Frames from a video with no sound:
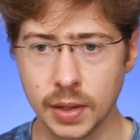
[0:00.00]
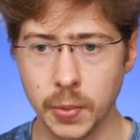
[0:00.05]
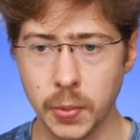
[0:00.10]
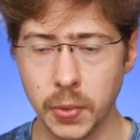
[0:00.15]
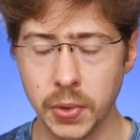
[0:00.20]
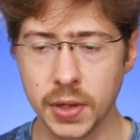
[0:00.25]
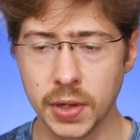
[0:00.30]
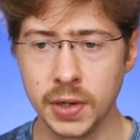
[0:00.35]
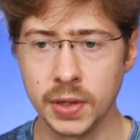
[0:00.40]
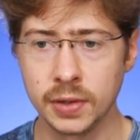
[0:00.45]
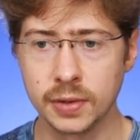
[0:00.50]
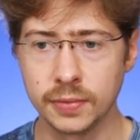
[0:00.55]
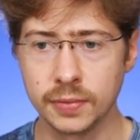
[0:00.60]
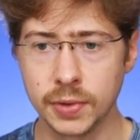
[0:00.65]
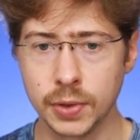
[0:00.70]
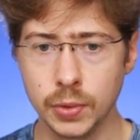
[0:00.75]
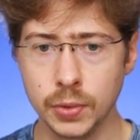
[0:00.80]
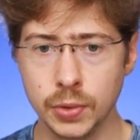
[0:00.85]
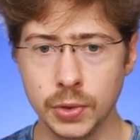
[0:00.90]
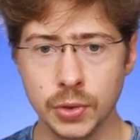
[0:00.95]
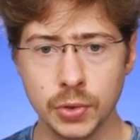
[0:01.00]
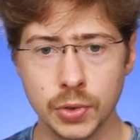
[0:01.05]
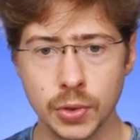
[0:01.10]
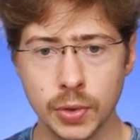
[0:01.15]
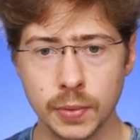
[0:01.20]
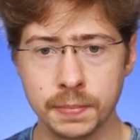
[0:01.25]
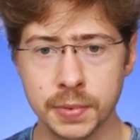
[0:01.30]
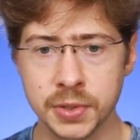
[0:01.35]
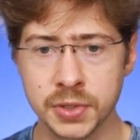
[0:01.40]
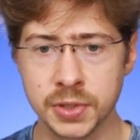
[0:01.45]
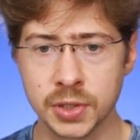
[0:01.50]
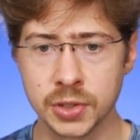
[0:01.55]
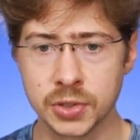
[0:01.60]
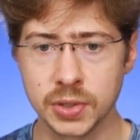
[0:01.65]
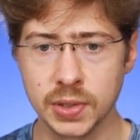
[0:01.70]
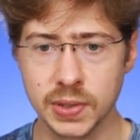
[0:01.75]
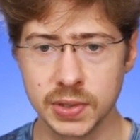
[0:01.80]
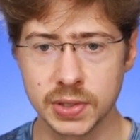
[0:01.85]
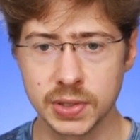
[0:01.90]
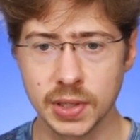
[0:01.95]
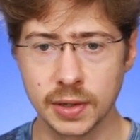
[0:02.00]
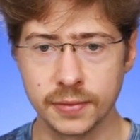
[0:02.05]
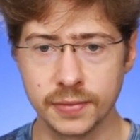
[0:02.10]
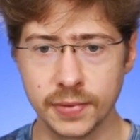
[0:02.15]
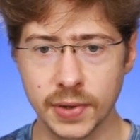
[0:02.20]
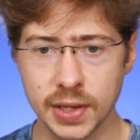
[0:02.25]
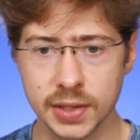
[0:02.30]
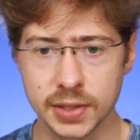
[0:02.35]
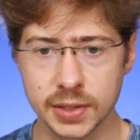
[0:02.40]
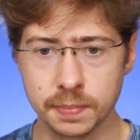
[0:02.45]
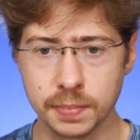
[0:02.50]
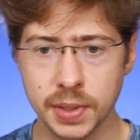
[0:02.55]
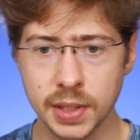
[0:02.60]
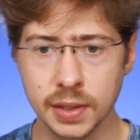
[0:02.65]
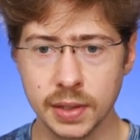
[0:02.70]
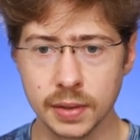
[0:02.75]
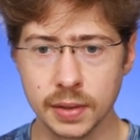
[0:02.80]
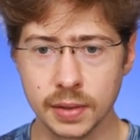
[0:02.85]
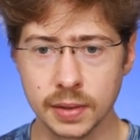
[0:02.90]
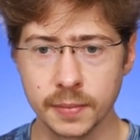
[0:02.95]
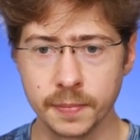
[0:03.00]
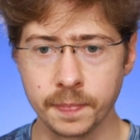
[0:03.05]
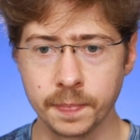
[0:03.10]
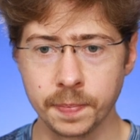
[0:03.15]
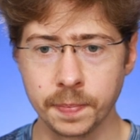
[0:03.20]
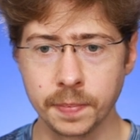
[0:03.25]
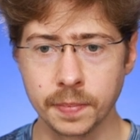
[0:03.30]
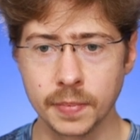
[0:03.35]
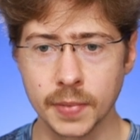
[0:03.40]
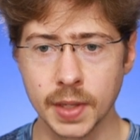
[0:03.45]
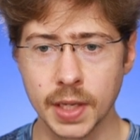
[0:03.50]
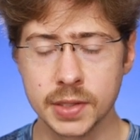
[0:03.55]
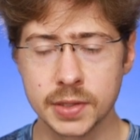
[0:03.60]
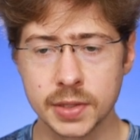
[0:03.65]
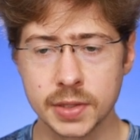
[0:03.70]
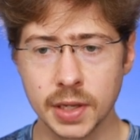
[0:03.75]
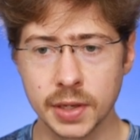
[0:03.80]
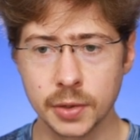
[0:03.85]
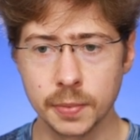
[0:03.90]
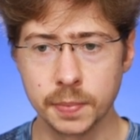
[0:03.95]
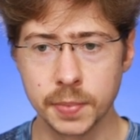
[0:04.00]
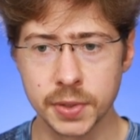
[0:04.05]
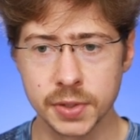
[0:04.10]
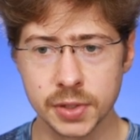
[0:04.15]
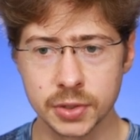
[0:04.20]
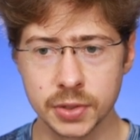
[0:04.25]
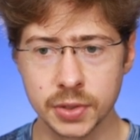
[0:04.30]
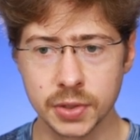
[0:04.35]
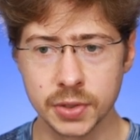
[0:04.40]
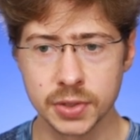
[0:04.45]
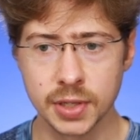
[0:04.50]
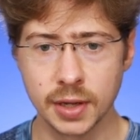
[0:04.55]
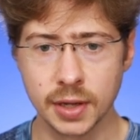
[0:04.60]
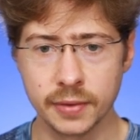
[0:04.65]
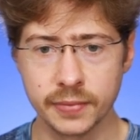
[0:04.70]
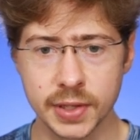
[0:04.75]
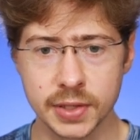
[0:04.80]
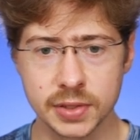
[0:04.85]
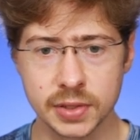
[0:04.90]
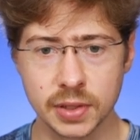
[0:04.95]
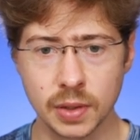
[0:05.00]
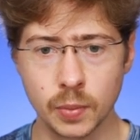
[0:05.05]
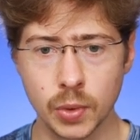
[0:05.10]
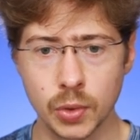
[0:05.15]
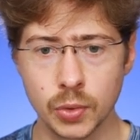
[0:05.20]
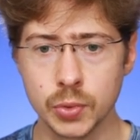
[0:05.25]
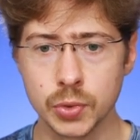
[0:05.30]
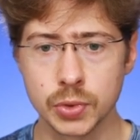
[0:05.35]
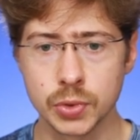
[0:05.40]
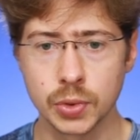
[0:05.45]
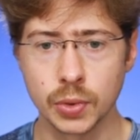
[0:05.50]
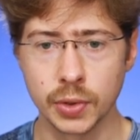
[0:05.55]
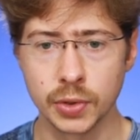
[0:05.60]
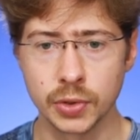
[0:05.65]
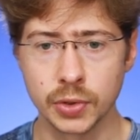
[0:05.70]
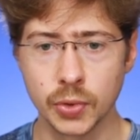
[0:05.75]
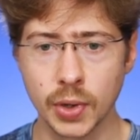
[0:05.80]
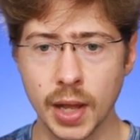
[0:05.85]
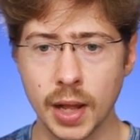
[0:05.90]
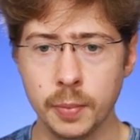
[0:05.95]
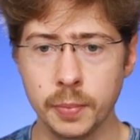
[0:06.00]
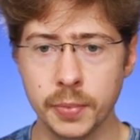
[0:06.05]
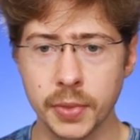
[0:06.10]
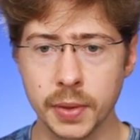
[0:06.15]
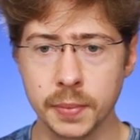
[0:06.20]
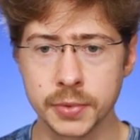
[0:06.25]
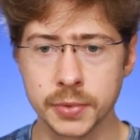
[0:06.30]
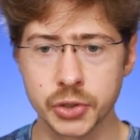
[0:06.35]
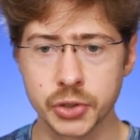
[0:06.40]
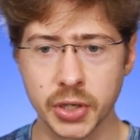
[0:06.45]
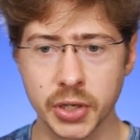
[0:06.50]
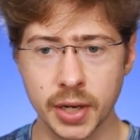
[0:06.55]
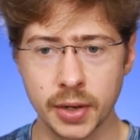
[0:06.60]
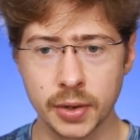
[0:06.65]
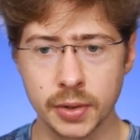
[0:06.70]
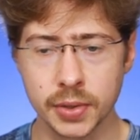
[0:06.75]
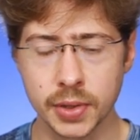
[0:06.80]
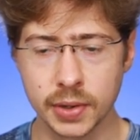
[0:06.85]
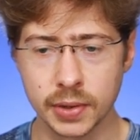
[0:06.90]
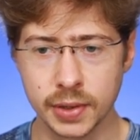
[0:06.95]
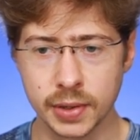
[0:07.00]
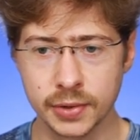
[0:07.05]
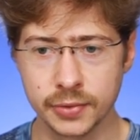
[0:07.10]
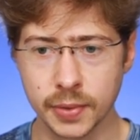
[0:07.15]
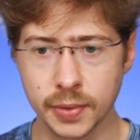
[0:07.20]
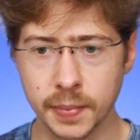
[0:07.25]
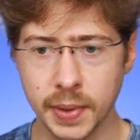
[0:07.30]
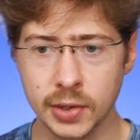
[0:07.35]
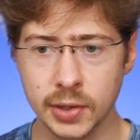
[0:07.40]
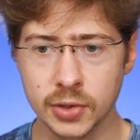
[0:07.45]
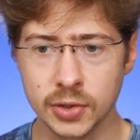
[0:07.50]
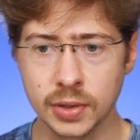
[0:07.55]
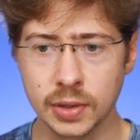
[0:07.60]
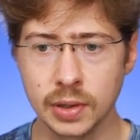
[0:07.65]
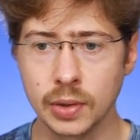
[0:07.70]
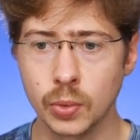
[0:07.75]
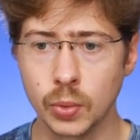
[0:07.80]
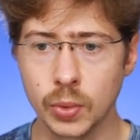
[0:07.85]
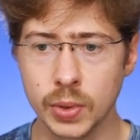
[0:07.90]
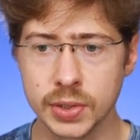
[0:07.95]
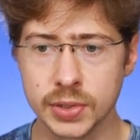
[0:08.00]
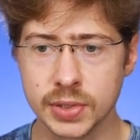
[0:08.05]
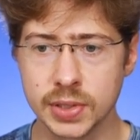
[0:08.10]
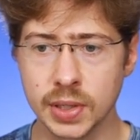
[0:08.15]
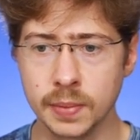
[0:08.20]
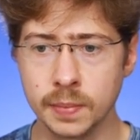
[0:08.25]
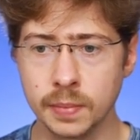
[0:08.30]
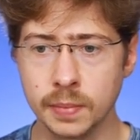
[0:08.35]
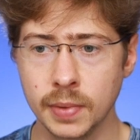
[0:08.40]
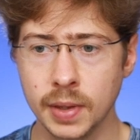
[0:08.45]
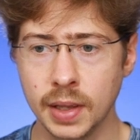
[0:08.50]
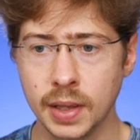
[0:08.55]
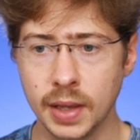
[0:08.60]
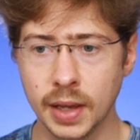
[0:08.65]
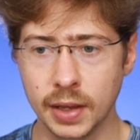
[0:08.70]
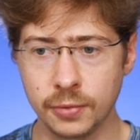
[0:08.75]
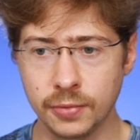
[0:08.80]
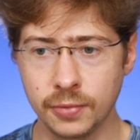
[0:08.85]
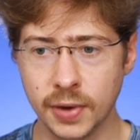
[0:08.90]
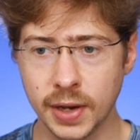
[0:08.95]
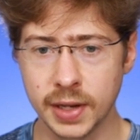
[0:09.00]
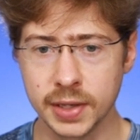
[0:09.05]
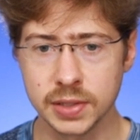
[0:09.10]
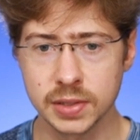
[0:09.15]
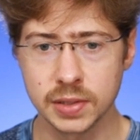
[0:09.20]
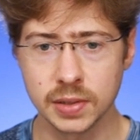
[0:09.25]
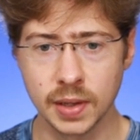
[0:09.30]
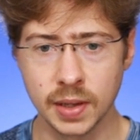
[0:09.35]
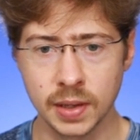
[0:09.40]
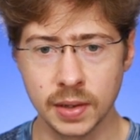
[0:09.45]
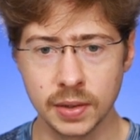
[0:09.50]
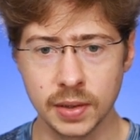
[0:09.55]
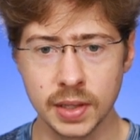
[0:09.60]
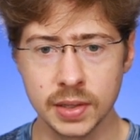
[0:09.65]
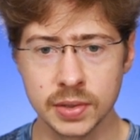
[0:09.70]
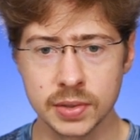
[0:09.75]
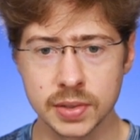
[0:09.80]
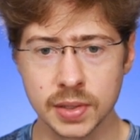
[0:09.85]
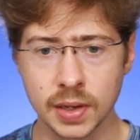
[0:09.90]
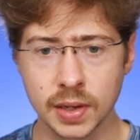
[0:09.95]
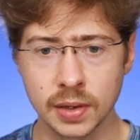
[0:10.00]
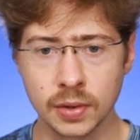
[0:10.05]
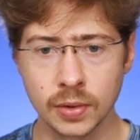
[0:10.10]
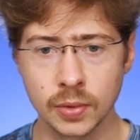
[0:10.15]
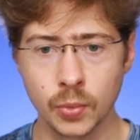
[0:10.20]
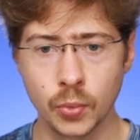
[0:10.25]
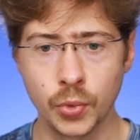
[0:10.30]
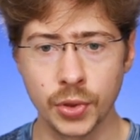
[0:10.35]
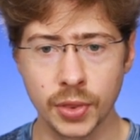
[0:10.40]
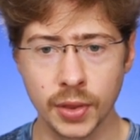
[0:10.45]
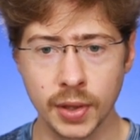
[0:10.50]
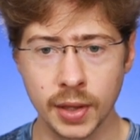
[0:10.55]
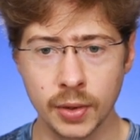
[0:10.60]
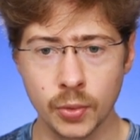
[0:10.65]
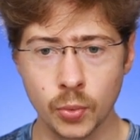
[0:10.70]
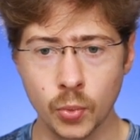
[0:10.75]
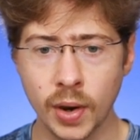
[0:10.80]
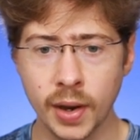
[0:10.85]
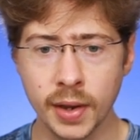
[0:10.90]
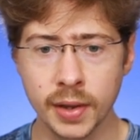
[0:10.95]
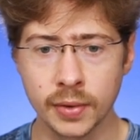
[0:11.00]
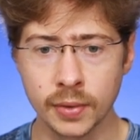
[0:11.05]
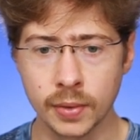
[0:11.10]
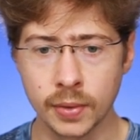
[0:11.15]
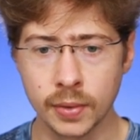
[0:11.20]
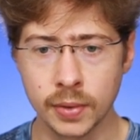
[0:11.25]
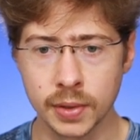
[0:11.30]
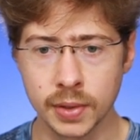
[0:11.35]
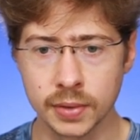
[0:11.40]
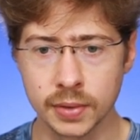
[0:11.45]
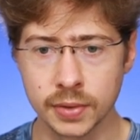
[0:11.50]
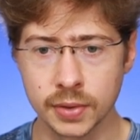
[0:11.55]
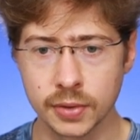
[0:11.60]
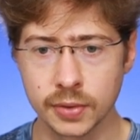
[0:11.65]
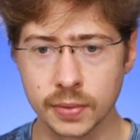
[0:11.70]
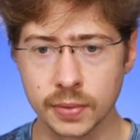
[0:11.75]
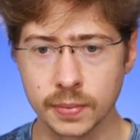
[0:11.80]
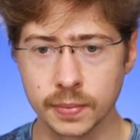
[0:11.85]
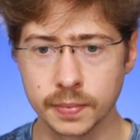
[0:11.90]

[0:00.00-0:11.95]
With an interview, you don't position yourself as a peer. Instead, you position yourself as someone who's going to help them share their information, wisdom, advice, and insight with a wider audience.